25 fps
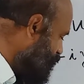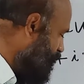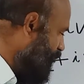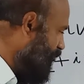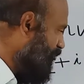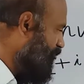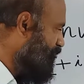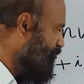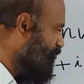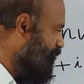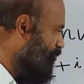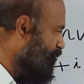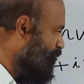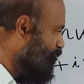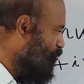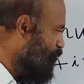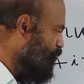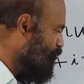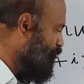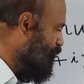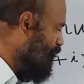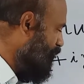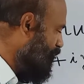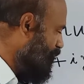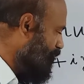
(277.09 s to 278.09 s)
vector,
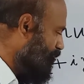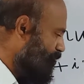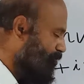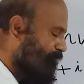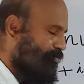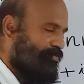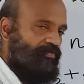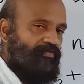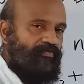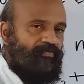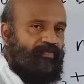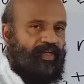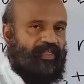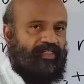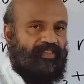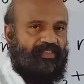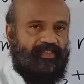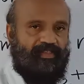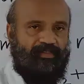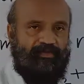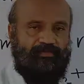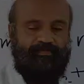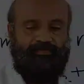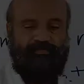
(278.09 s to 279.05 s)
OC vector.